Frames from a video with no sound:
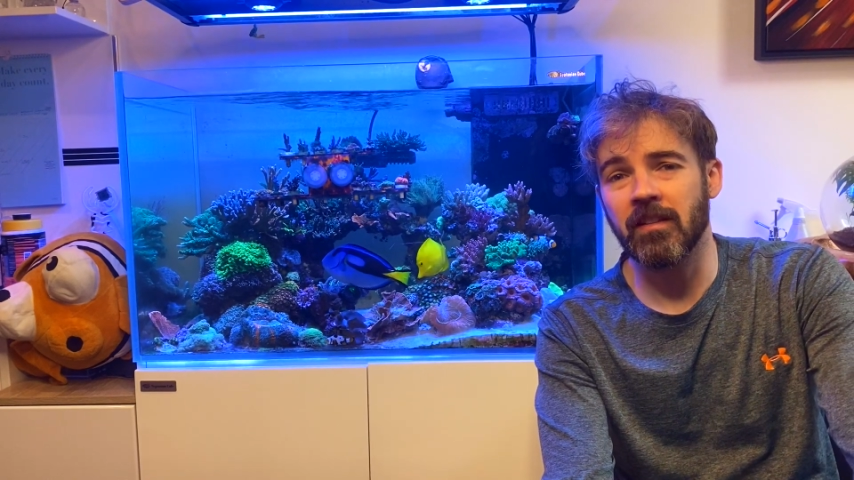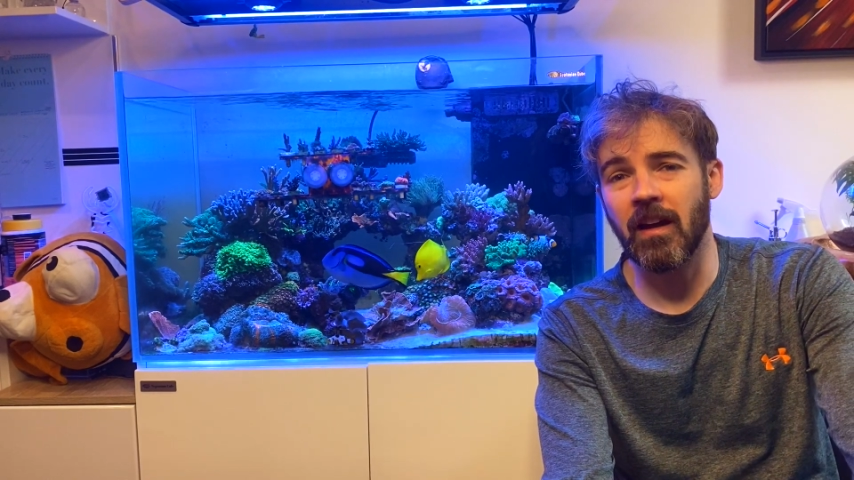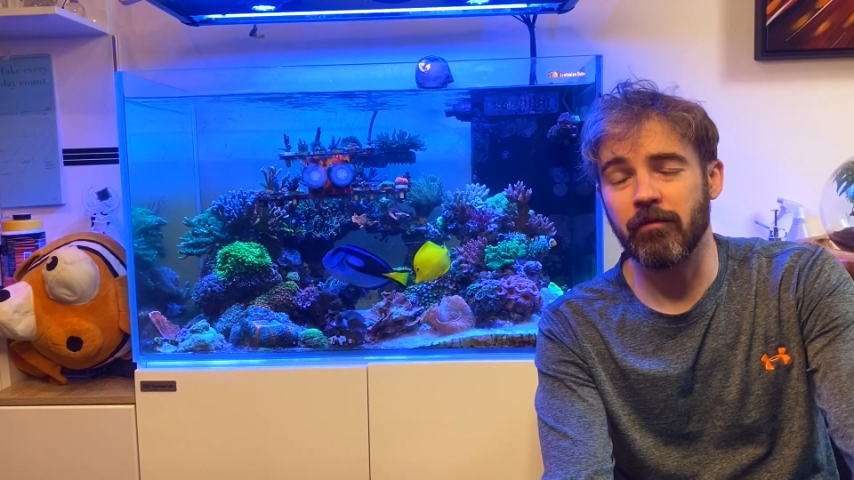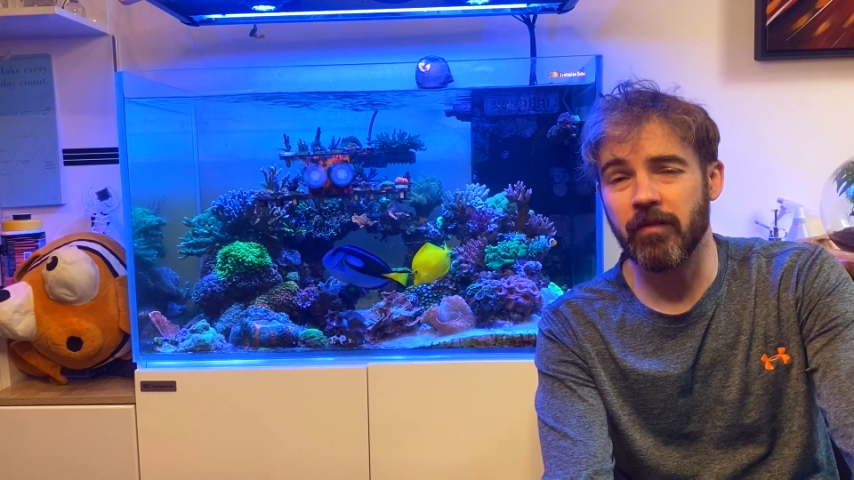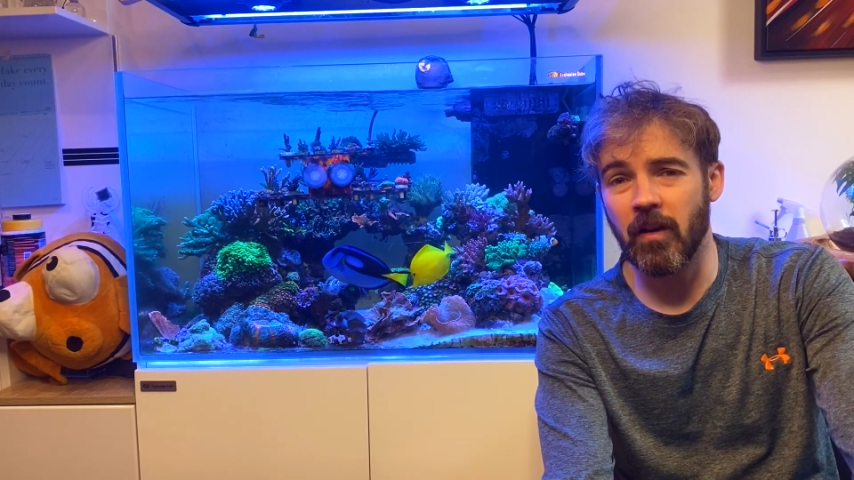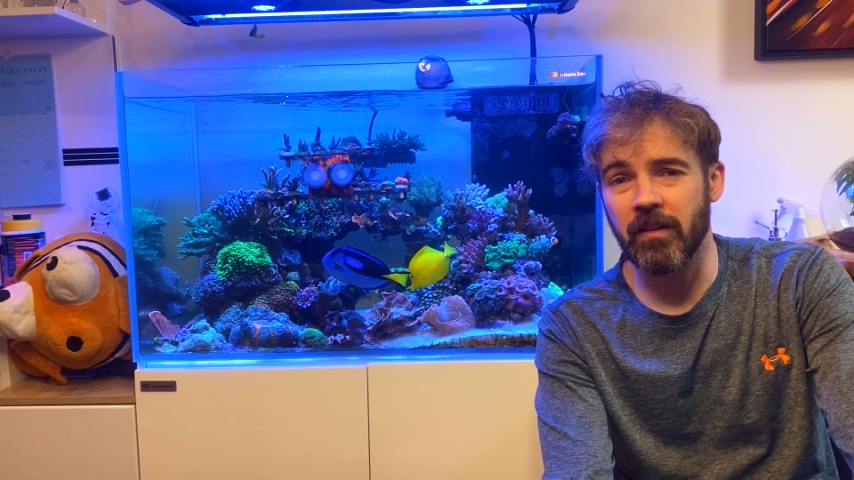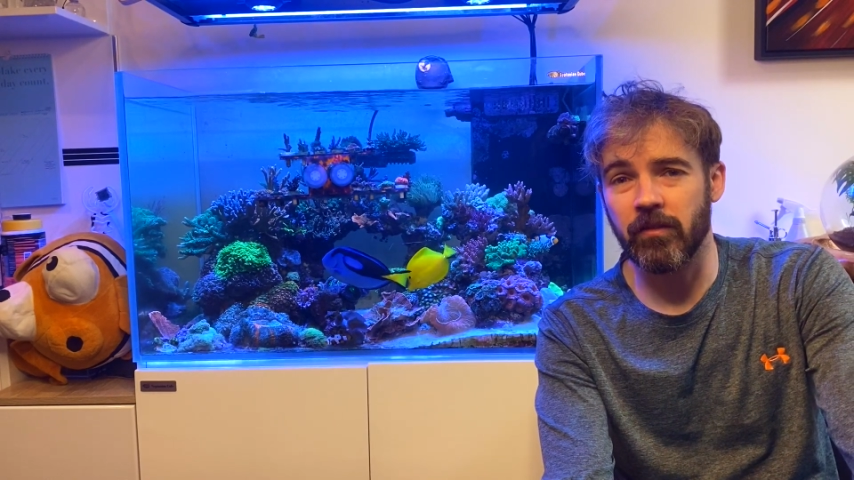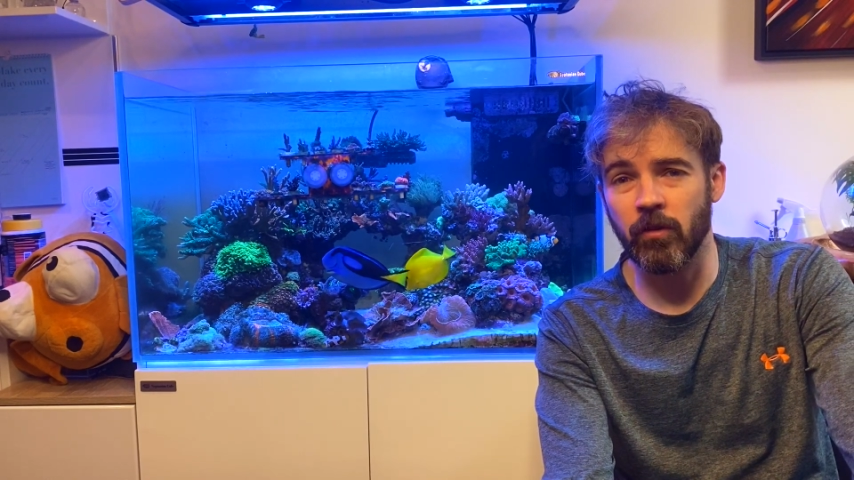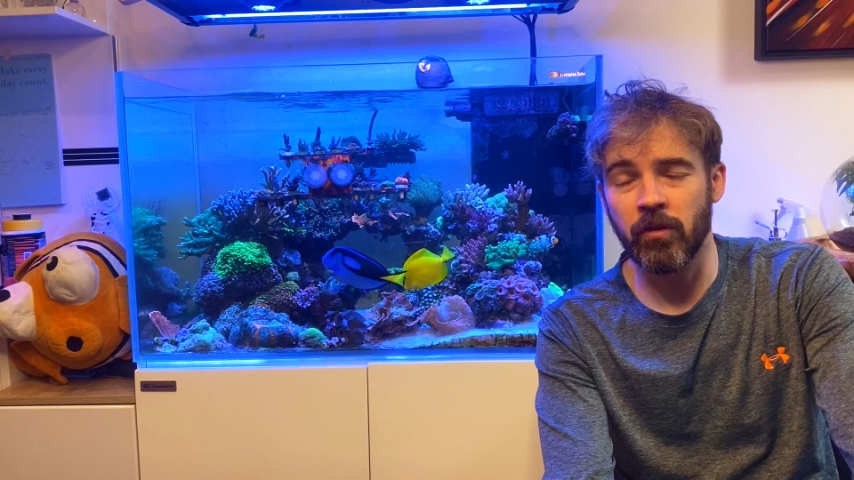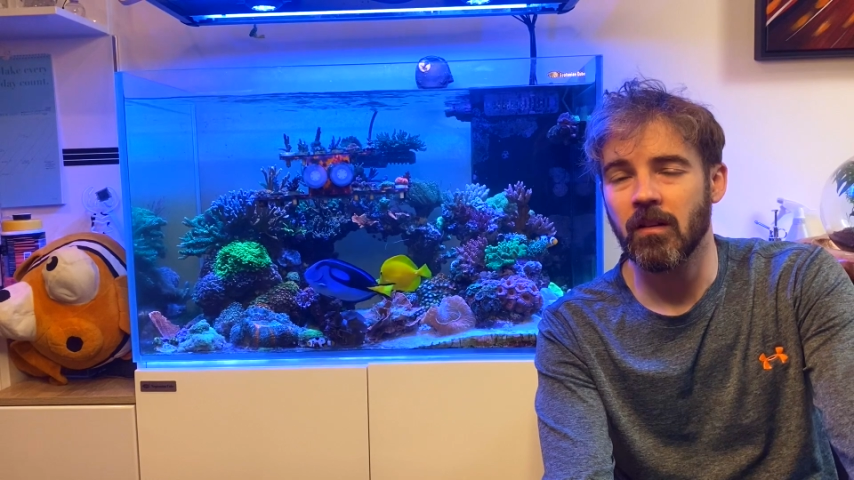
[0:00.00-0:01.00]
that very
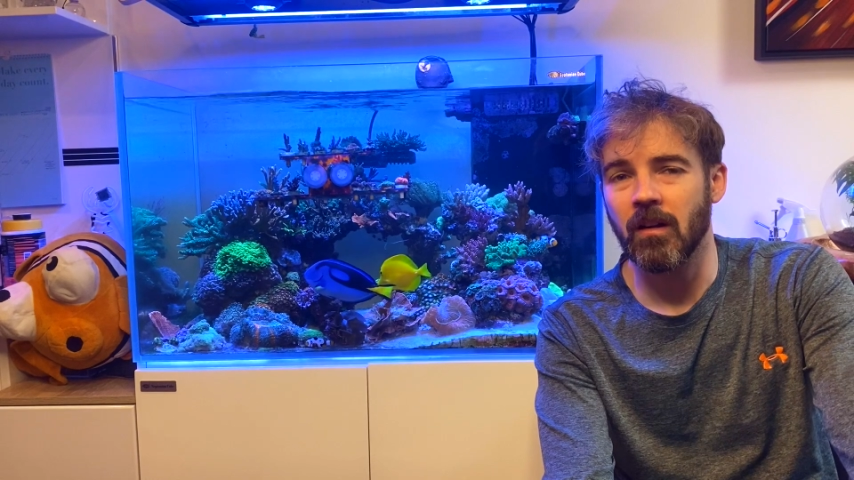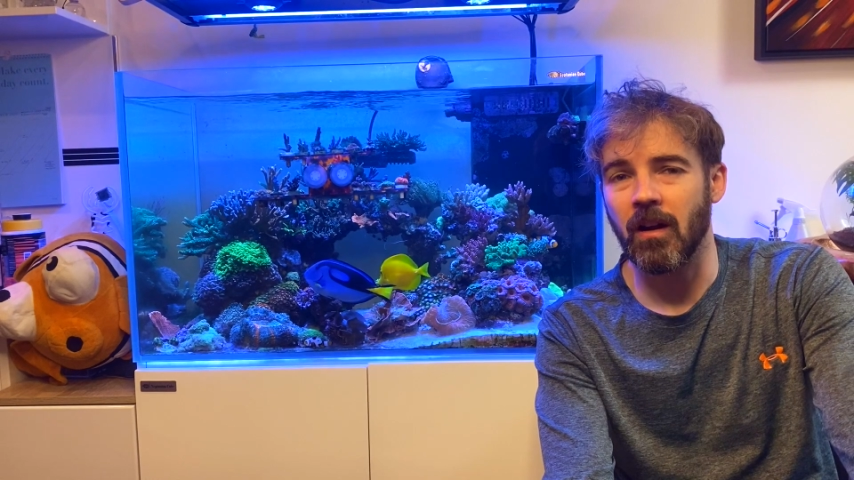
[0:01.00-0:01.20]
soon.